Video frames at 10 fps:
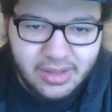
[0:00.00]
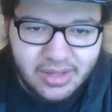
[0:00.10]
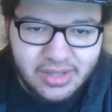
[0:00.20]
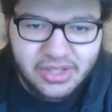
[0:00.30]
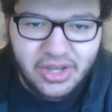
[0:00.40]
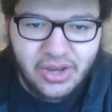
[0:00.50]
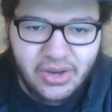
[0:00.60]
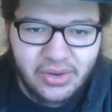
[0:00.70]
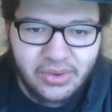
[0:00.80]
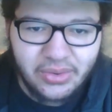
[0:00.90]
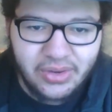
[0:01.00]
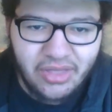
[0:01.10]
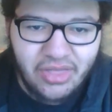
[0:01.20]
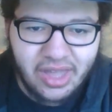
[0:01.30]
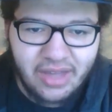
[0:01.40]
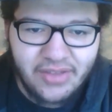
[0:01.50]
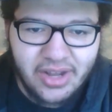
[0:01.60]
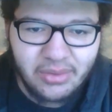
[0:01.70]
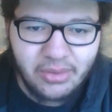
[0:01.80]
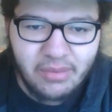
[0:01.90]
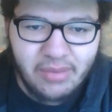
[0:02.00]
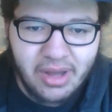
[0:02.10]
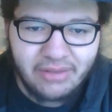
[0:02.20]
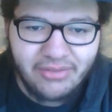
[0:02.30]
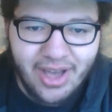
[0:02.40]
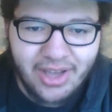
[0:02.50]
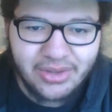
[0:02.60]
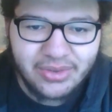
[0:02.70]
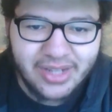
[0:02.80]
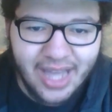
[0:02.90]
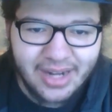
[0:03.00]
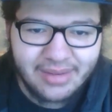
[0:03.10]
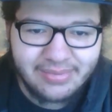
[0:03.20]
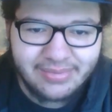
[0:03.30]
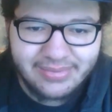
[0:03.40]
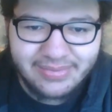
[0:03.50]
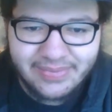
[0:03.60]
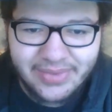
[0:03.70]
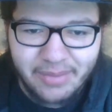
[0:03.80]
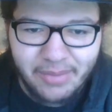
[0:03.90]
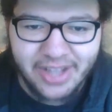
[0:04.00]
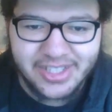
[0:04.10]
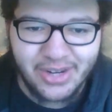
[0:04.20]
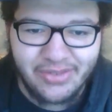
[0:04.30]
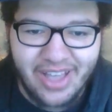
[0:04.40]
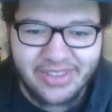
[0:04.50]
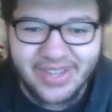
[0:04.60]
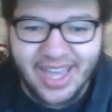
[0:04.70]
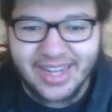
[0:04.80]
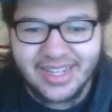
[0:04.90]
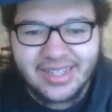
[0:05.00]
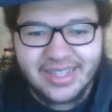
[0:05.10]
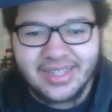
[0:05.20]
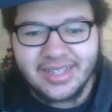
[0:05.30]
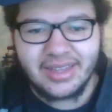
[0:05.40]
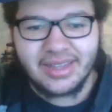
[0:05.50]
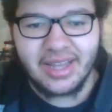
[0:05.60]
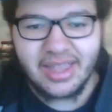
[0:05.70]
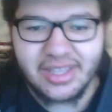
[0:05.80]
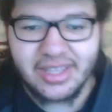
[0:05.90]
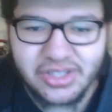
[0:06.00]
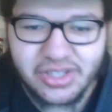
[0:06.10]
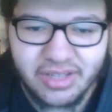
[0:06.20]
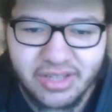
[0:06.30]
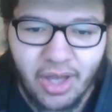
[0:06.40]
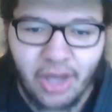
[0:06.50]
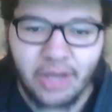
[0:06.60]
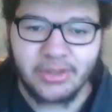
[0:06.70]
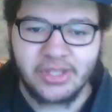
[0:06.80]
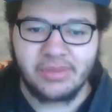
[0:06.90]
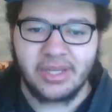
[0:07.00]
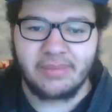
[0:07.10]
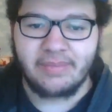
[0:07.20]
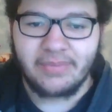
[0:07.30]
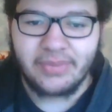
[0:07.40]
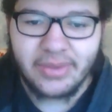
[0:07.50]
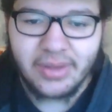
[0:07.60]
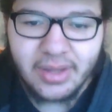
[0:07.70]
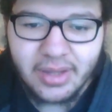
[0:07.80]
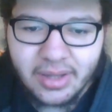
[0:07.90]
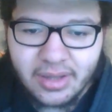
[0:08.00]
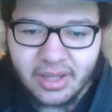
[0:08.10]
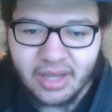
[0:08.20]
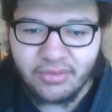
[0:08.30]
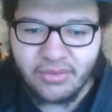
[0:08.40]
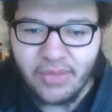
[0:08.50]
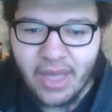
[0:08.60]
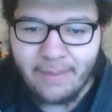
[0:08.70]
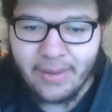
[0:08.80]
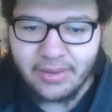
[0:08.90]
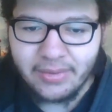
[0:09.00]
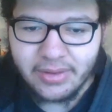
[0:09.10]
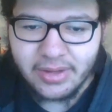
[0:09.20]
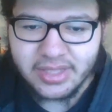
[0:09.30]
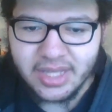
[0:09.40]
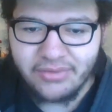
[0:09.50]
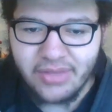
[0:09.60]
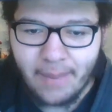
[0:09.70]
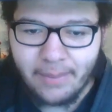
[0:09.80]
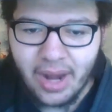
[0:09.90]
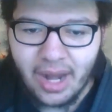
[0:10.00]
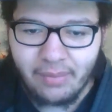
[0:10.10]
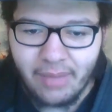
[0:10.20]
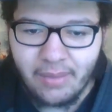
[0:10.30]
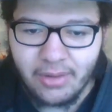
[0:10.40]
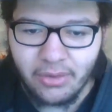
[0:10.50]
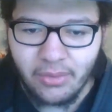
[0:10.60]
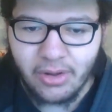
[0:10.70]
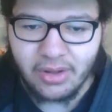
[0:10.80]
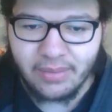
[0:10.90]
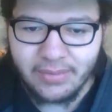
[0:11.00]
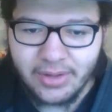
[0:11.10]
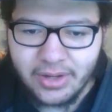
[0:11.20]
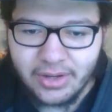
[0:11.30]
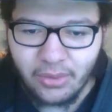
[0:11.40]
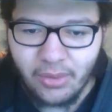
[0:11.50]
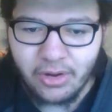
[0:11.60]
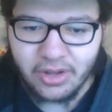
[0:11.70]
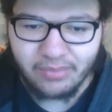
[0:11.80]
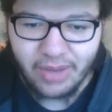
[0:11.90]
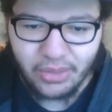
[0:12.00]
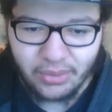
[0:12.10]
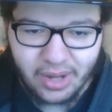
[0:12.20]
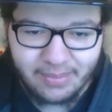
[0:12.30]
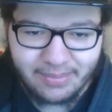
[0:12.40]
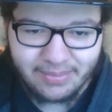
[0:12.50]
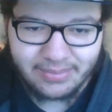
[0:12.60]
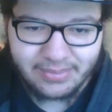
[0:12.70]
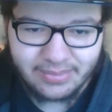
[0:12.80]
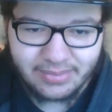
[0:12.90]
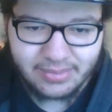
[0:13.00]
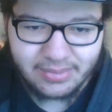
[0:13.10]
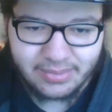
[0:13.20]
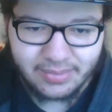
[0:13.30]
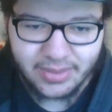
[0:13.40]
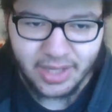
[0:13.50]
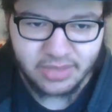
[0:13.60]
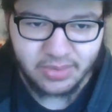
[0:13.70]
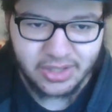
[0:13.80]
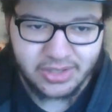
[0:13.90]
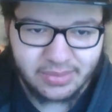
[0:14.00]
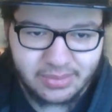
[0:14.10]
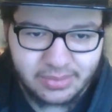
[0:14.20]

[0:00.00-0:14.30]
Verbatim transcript: So, nothing of any real money value, got it. Monetary value, got it. No, this is just valuable to me. Keeps from that pain, except for that painting, maybe. You're welcome. You're welcome, by the way. Next page.